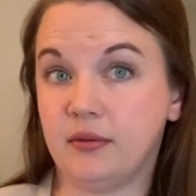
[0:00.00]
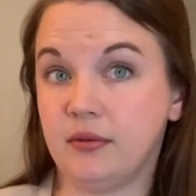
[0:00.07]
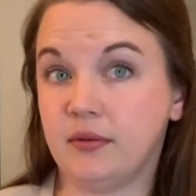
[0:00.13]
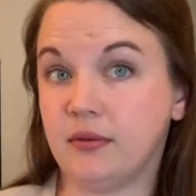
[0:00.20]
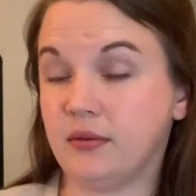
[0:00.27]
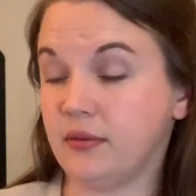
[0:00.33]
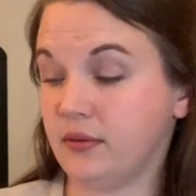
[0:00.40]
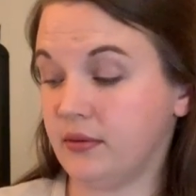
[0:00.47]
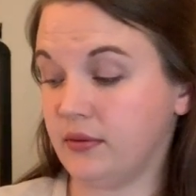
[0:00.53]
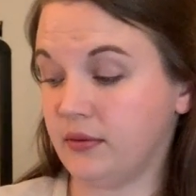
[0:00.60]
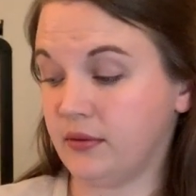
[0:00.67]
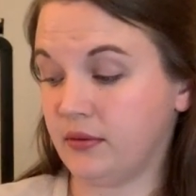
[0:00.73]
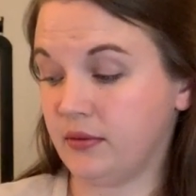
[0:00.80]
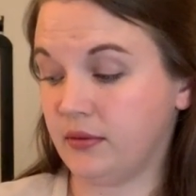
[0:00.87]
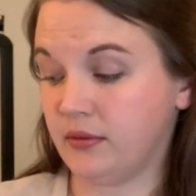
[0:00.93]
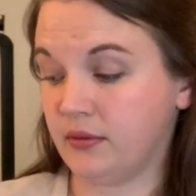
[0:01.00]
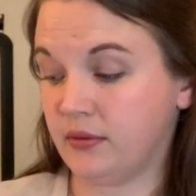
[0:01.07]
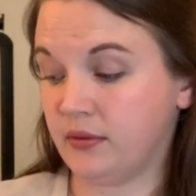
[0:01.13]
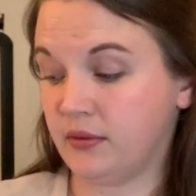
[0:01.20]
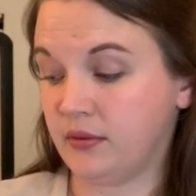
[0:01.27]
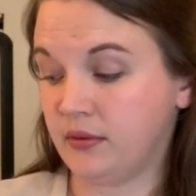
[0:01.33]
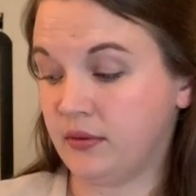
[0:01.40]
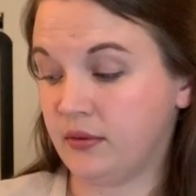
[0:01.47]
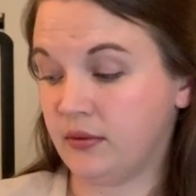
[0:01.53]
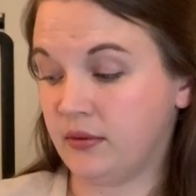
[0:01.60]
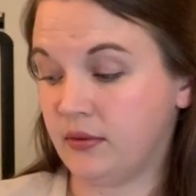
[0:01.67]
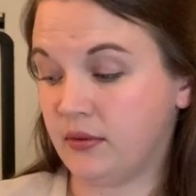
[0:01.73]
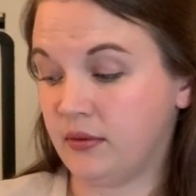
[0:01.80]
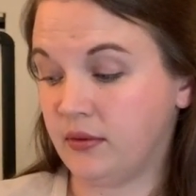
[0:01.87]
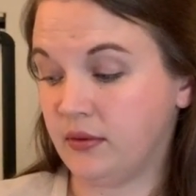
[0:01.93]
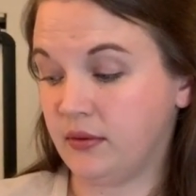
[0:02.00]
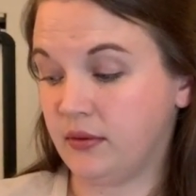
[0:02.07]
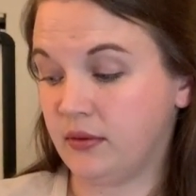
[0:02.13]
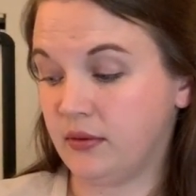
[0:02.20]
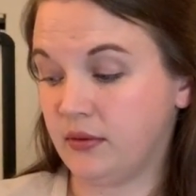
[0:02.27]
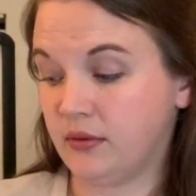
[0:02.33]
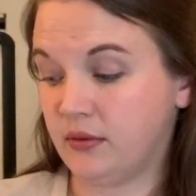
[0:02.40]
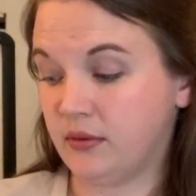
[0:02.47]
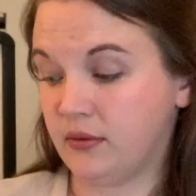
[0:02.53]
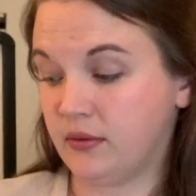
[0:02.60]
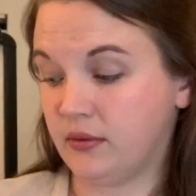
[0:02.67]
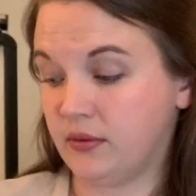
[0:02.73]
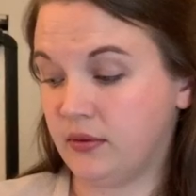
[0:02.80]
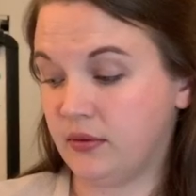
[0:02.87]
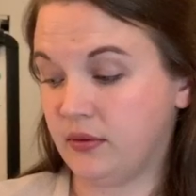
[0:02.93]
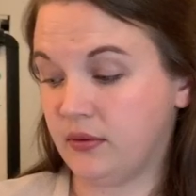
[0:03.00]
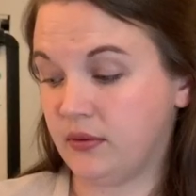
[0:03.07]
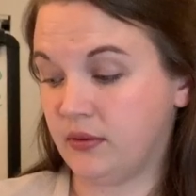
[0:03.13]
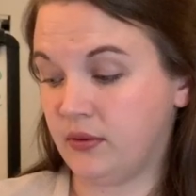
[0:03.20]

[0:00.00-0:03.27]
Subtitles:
(silence)